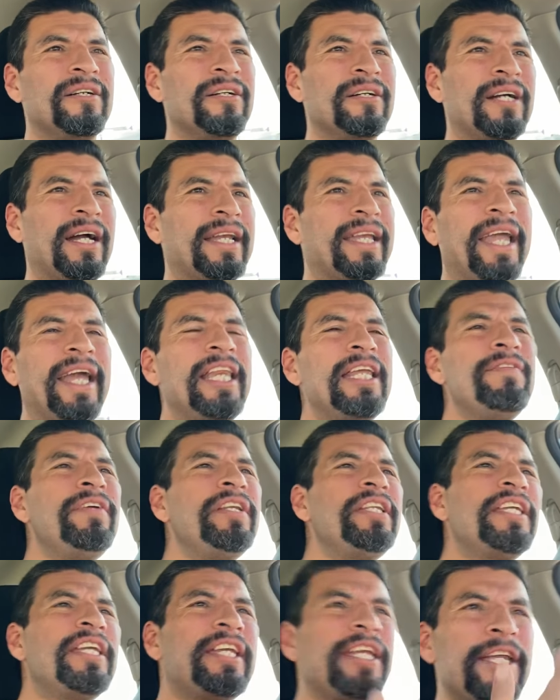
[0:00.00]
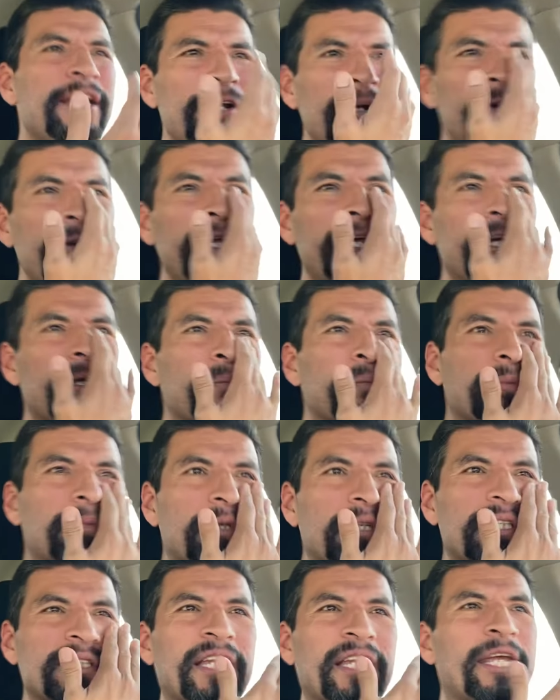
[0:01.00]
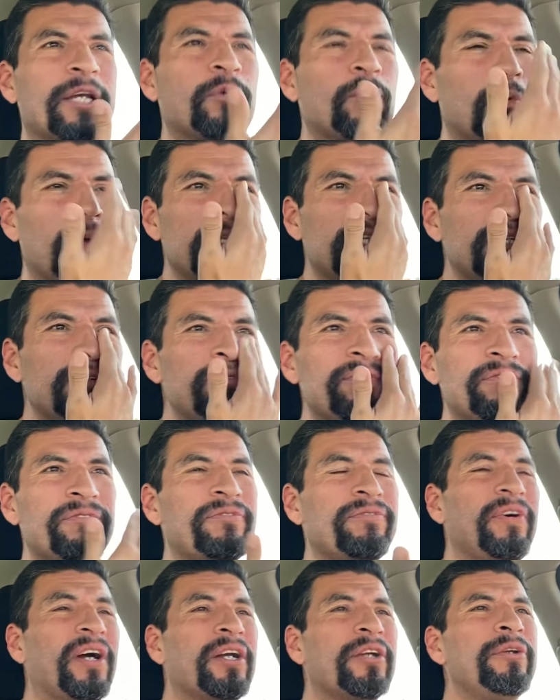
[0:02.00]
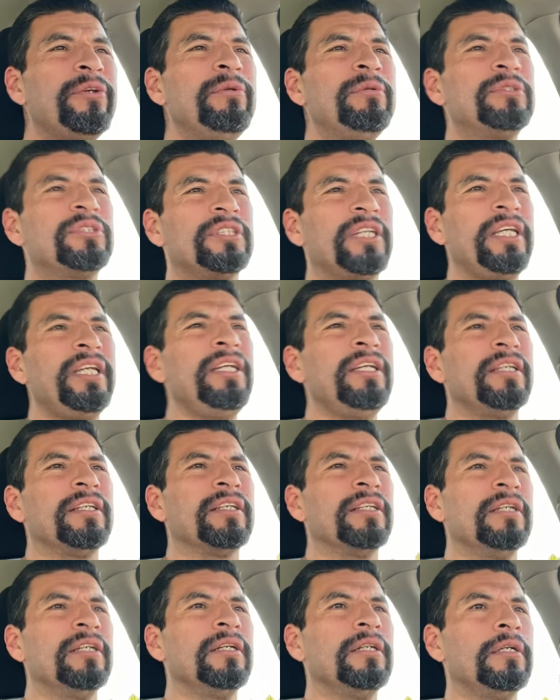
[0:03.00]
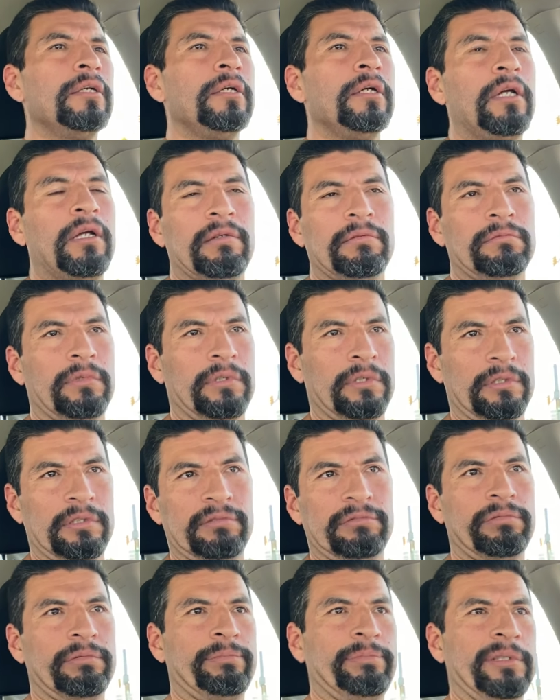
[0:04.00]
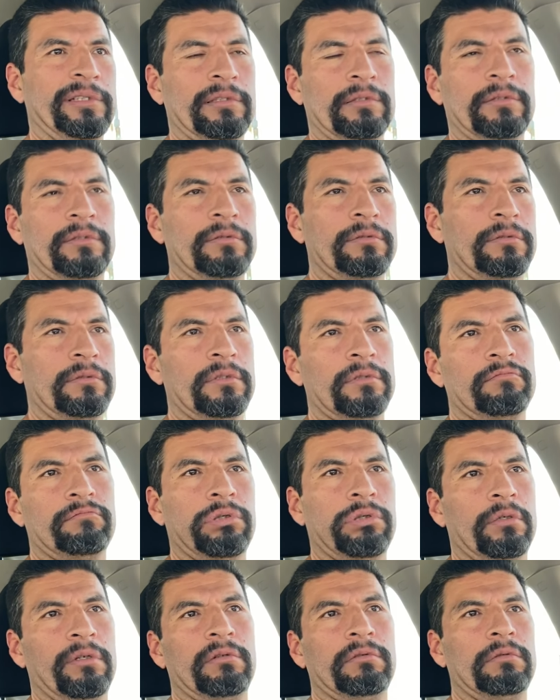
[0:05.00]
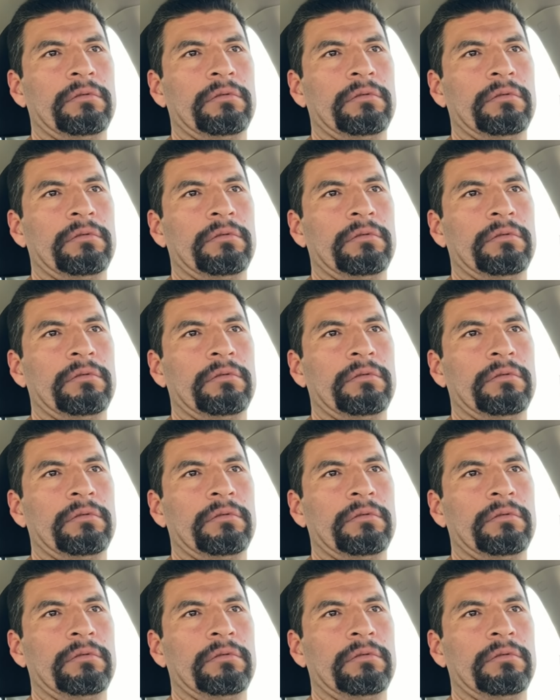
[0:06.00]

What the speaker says: I can't even hear him. He's like, what the fuck are you saying? Thank you for bringing this up, bro.